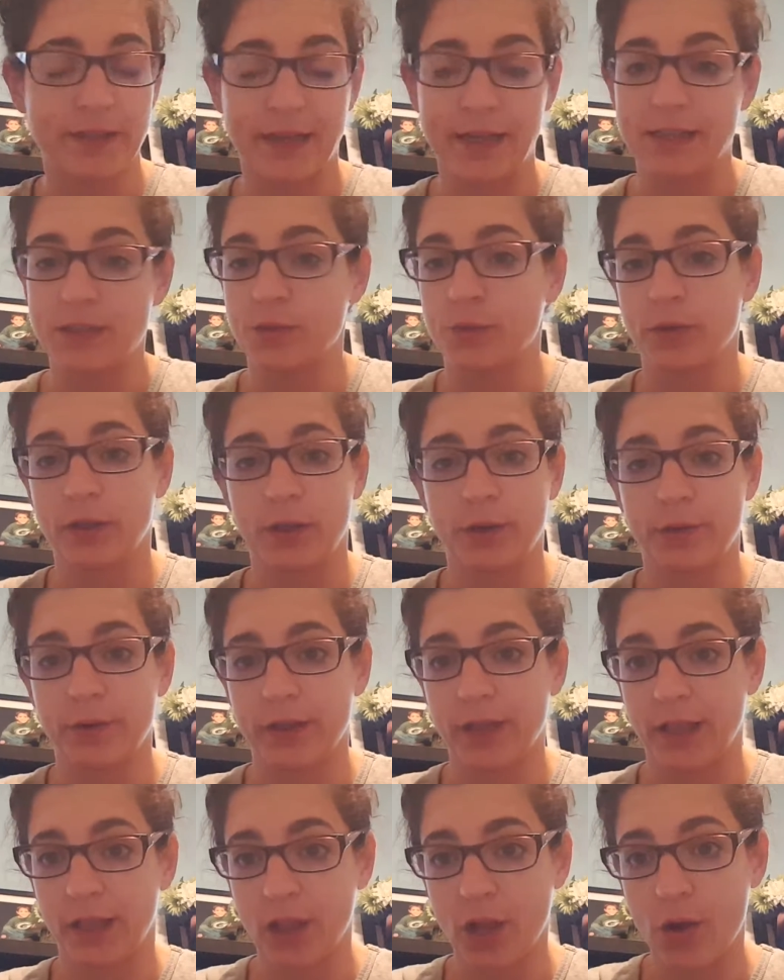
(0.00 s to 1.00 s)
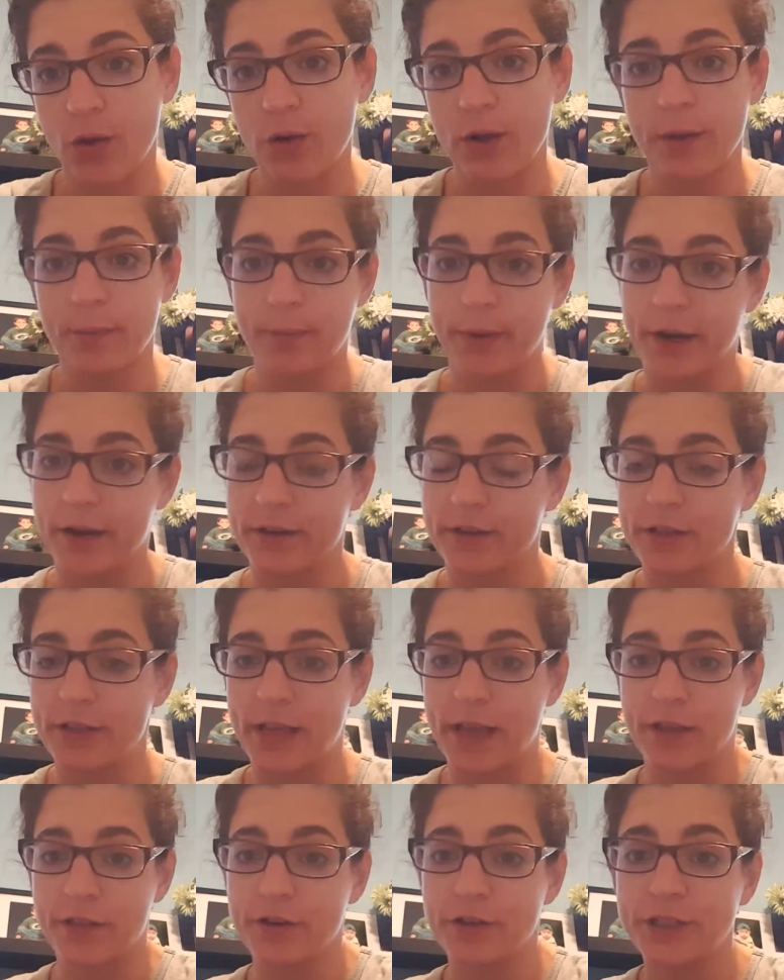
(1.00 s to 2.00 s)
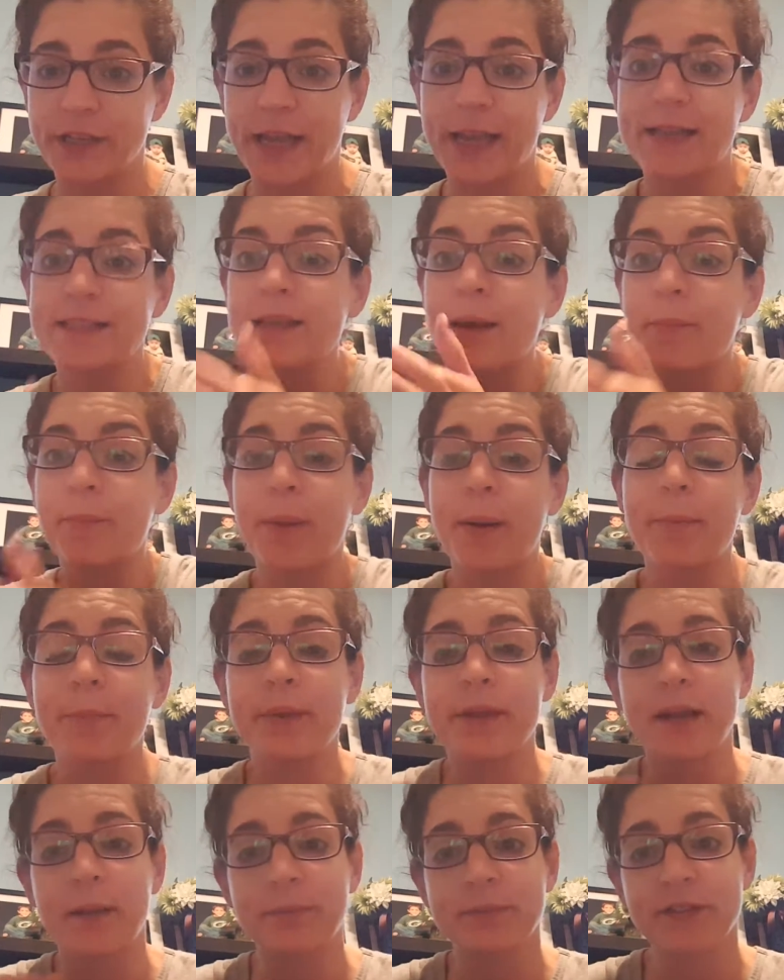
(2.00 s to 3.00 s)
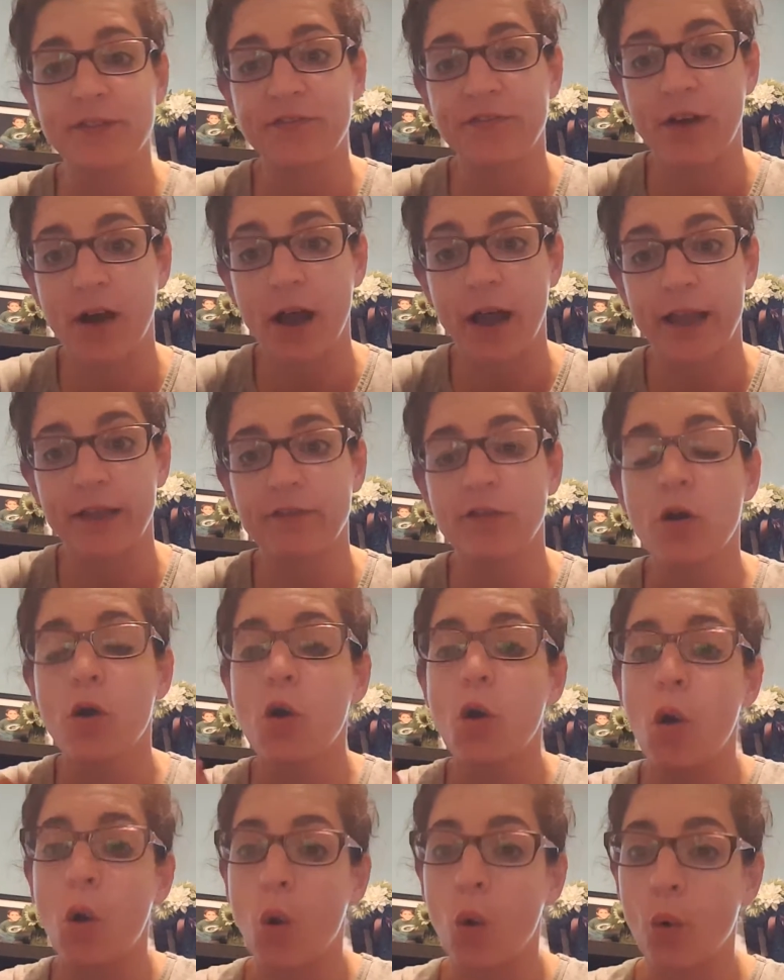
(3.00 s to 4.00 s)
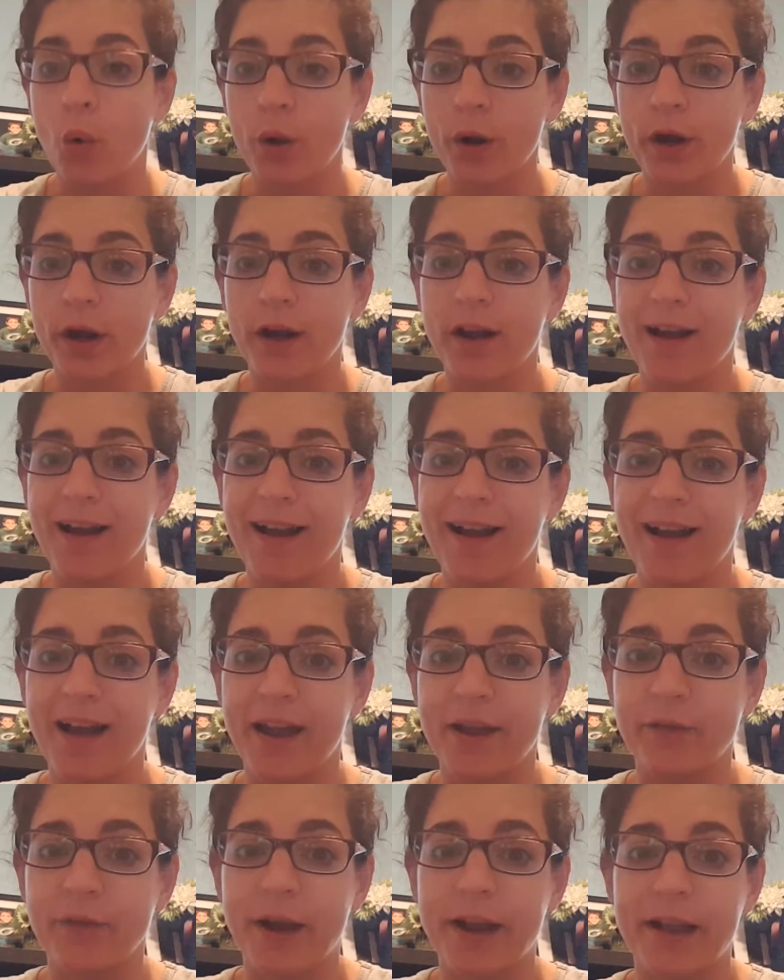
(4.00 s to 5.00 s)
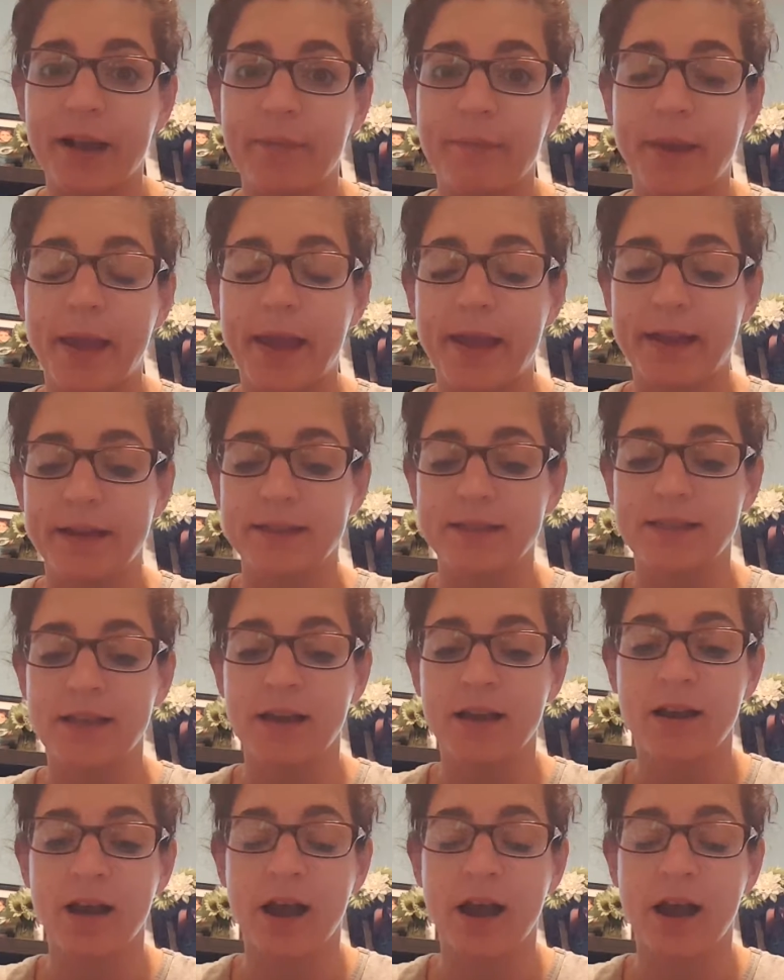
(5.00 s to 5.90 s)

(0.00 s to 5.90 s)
day it's really low compared to the other days, bump it up to 5. Or I recommend